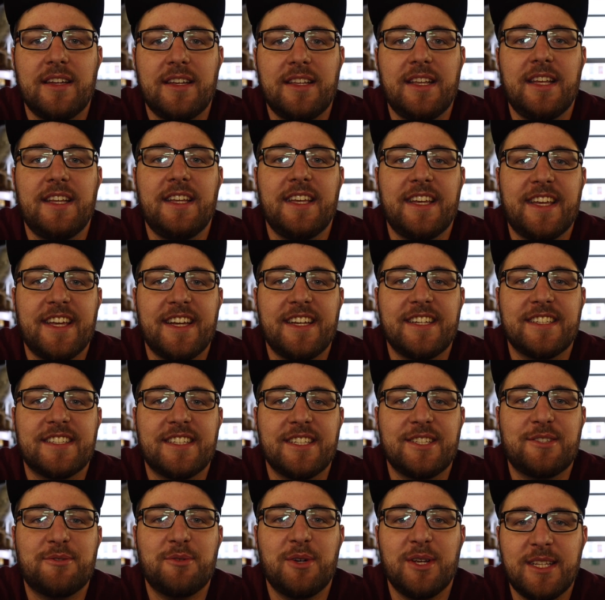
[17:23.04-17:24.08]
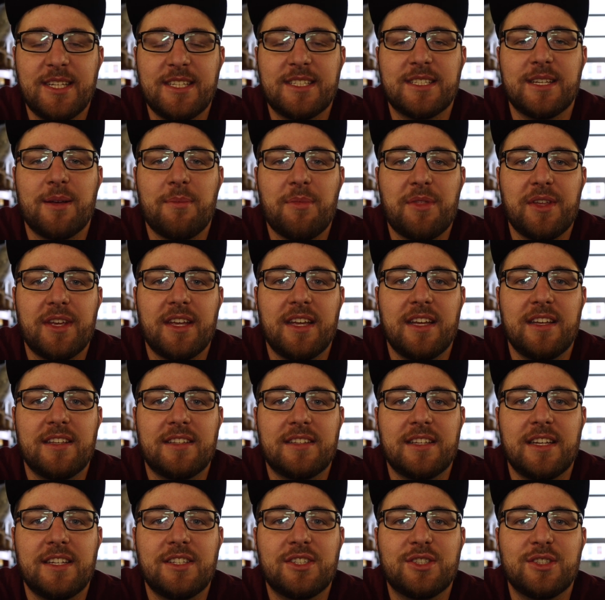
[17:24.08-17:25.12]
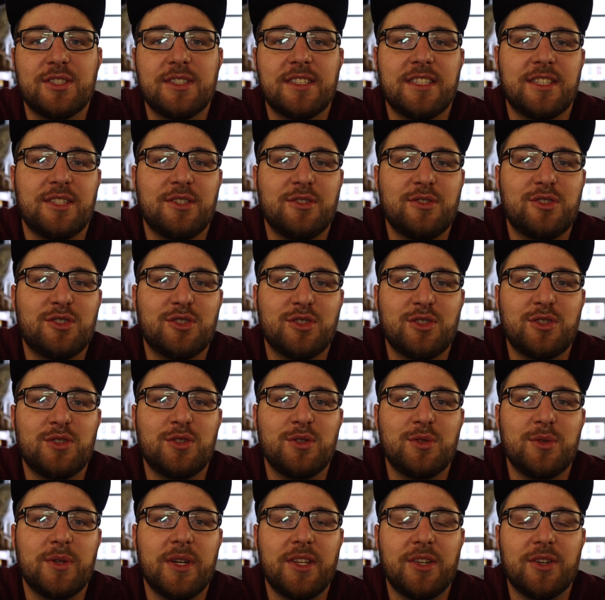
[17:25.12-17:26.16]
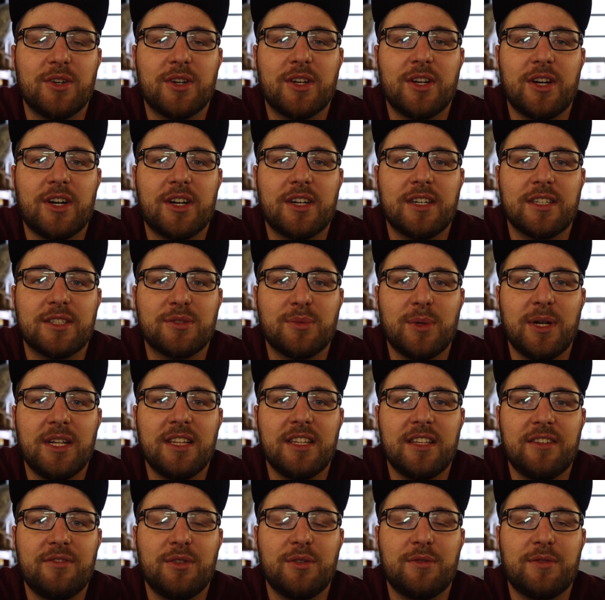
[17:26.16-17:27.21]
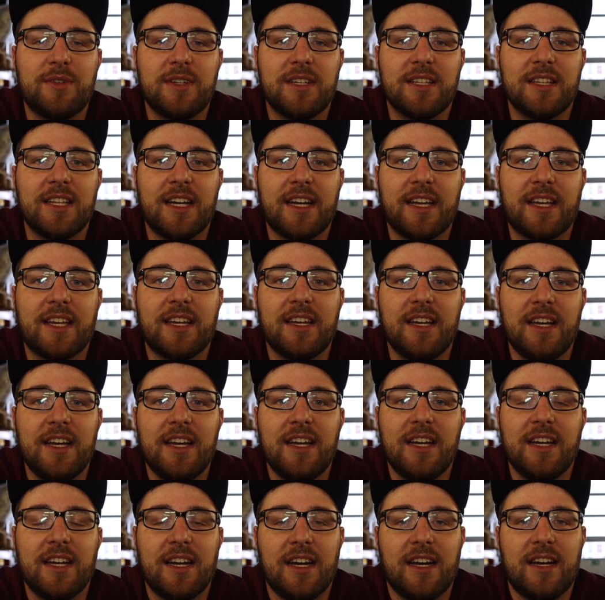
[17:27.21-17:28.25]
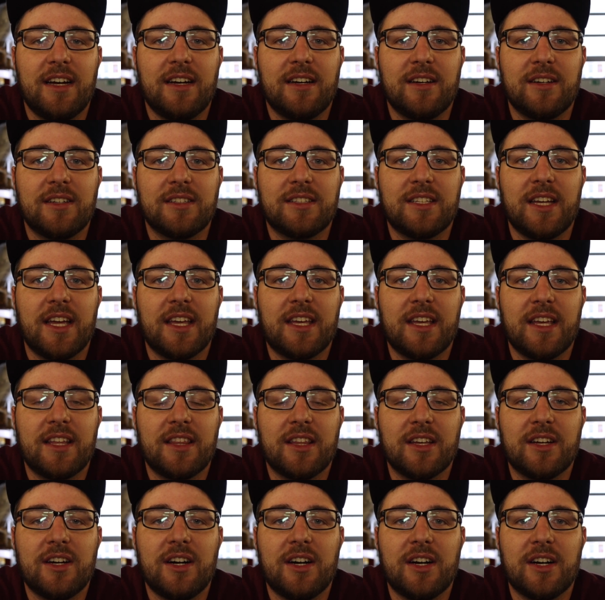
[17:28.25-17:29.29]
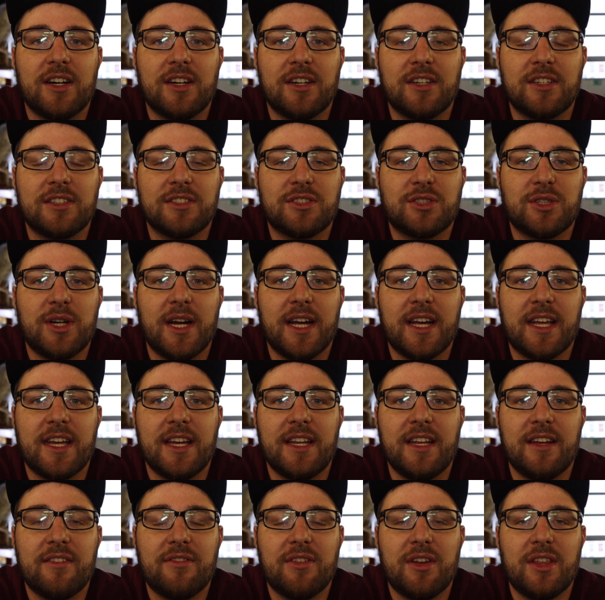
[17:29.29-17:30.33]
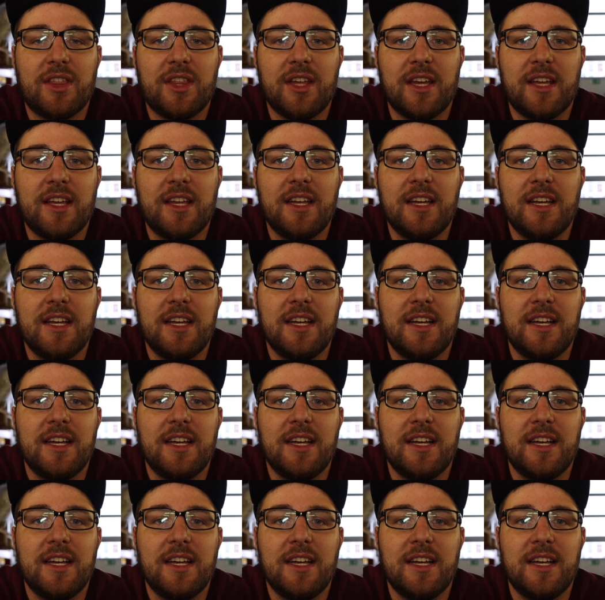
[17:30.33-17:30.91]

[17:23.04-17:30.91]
In any case, it's really something essential that you should do in your car as well if you feel like uh, taking the car on track and everything.